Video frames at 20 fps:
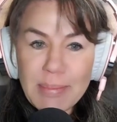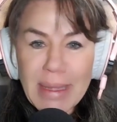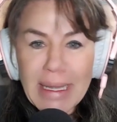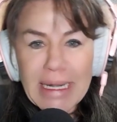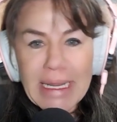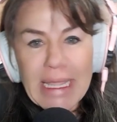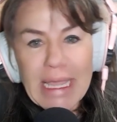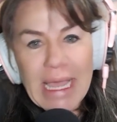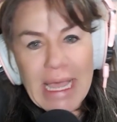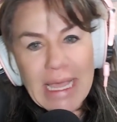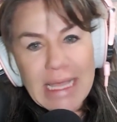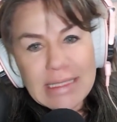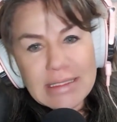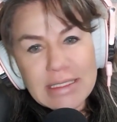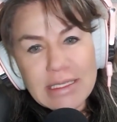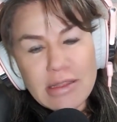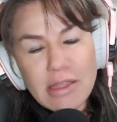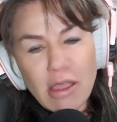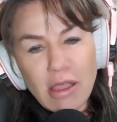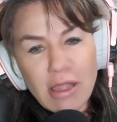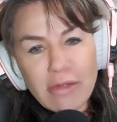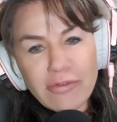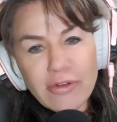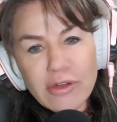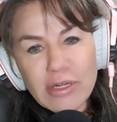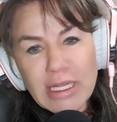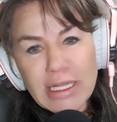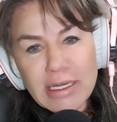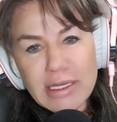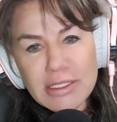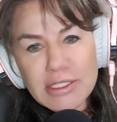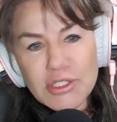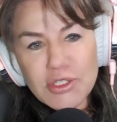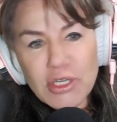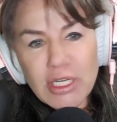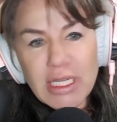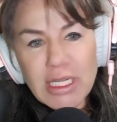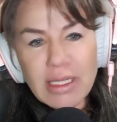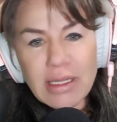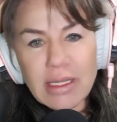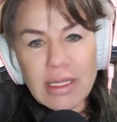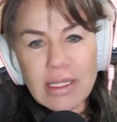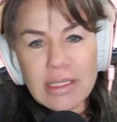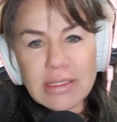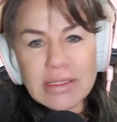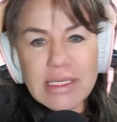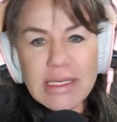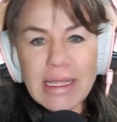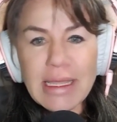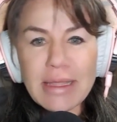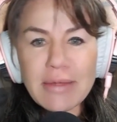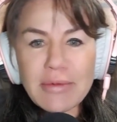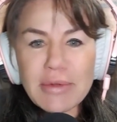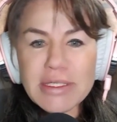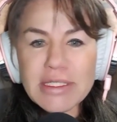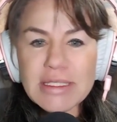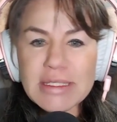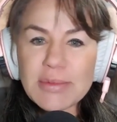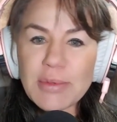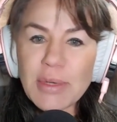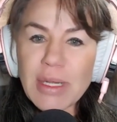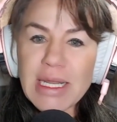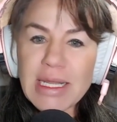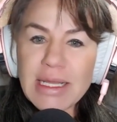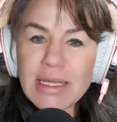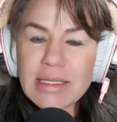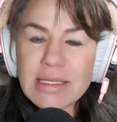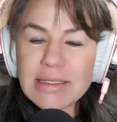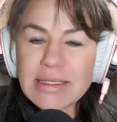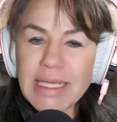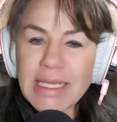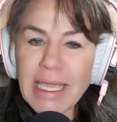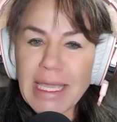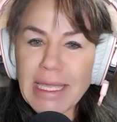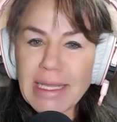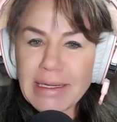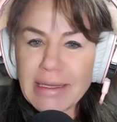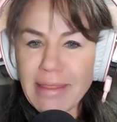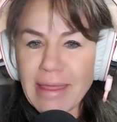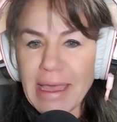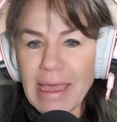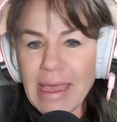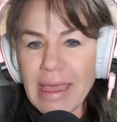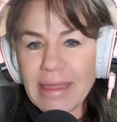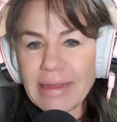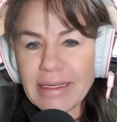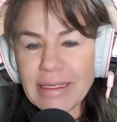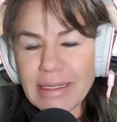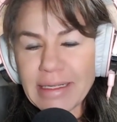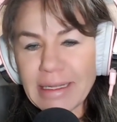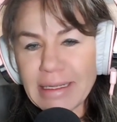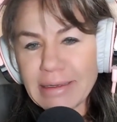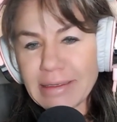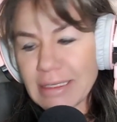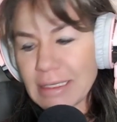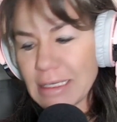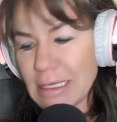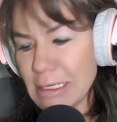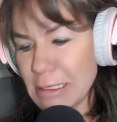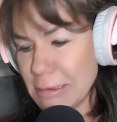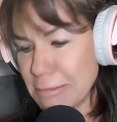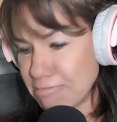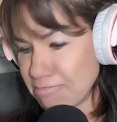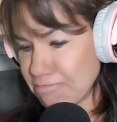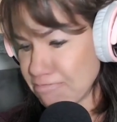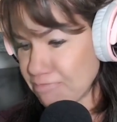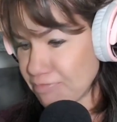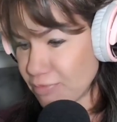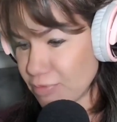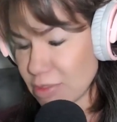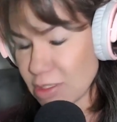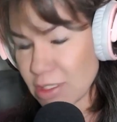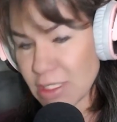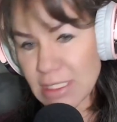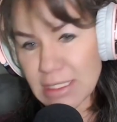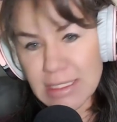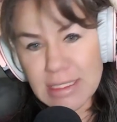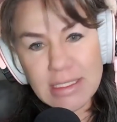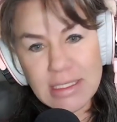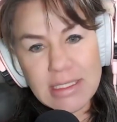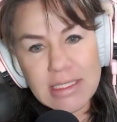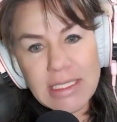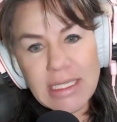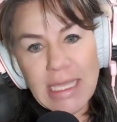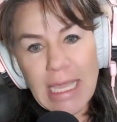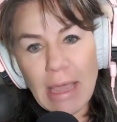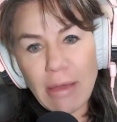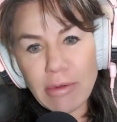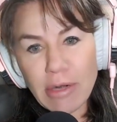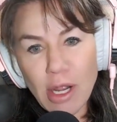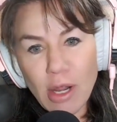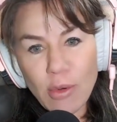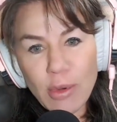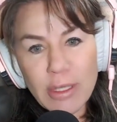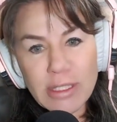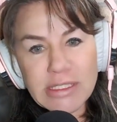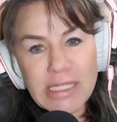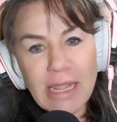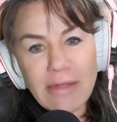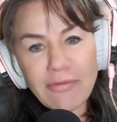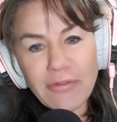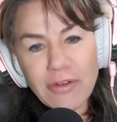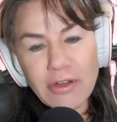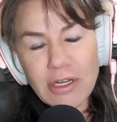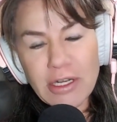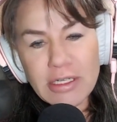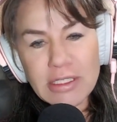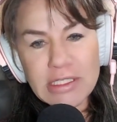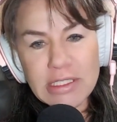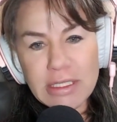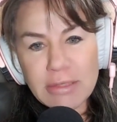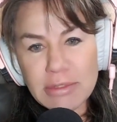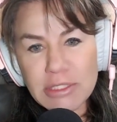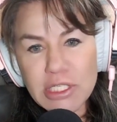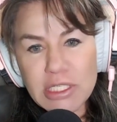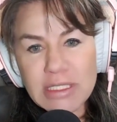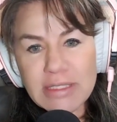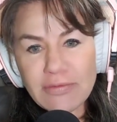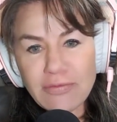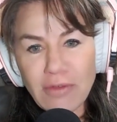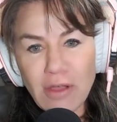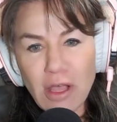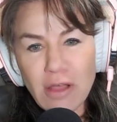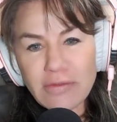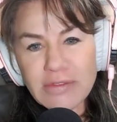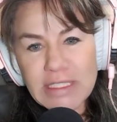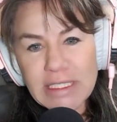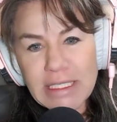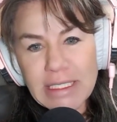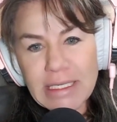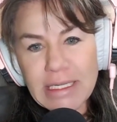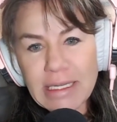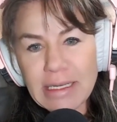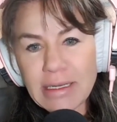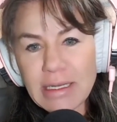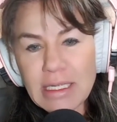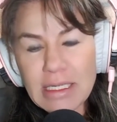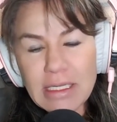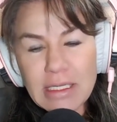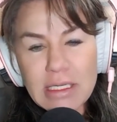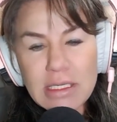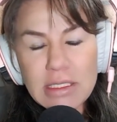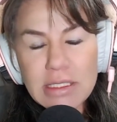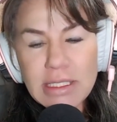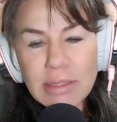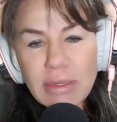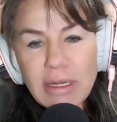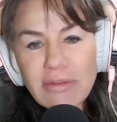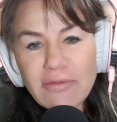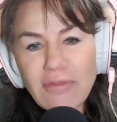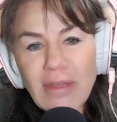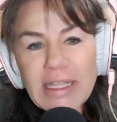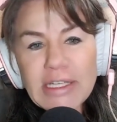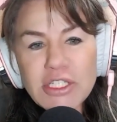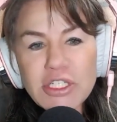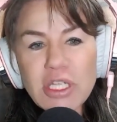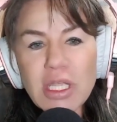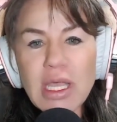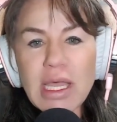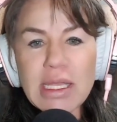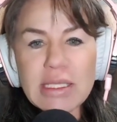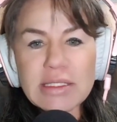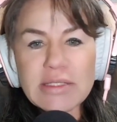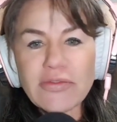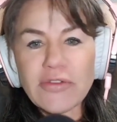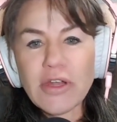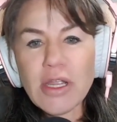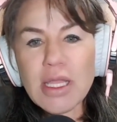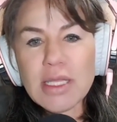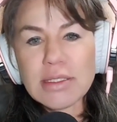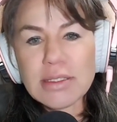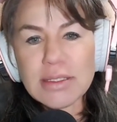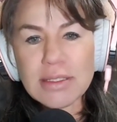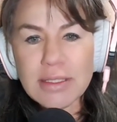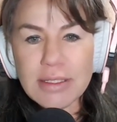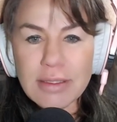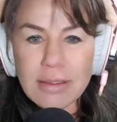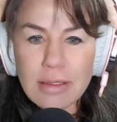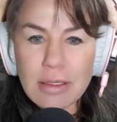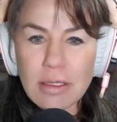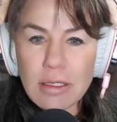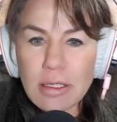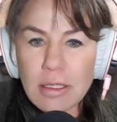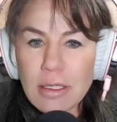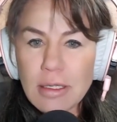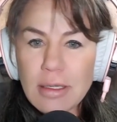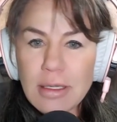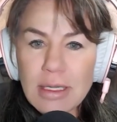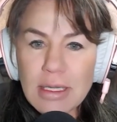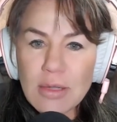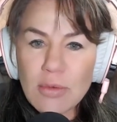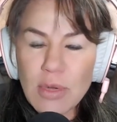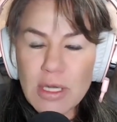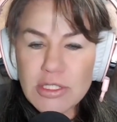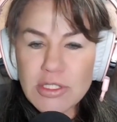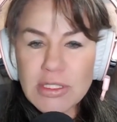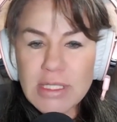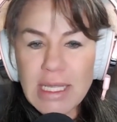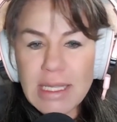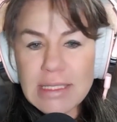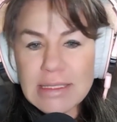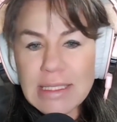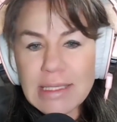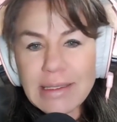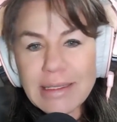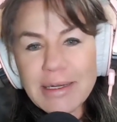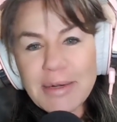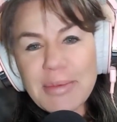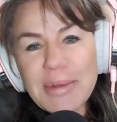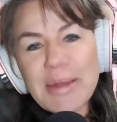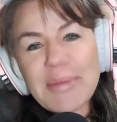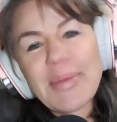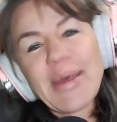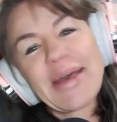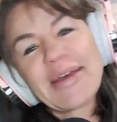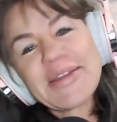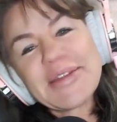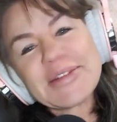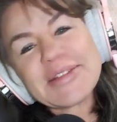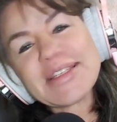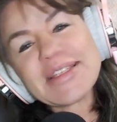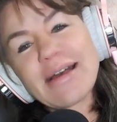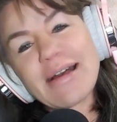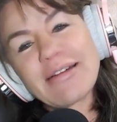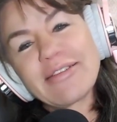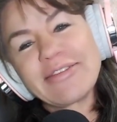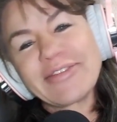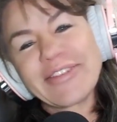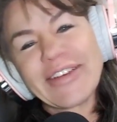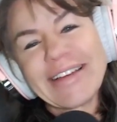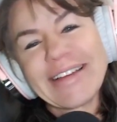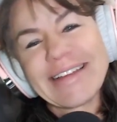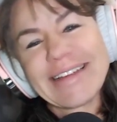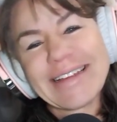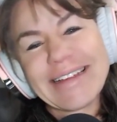many hats in the off-road industry, and today we just want to dig into that and just see how it all worked out for her, see what she's involved in, and see what advice she has for us. Why don't you tell us a little bit about yourself?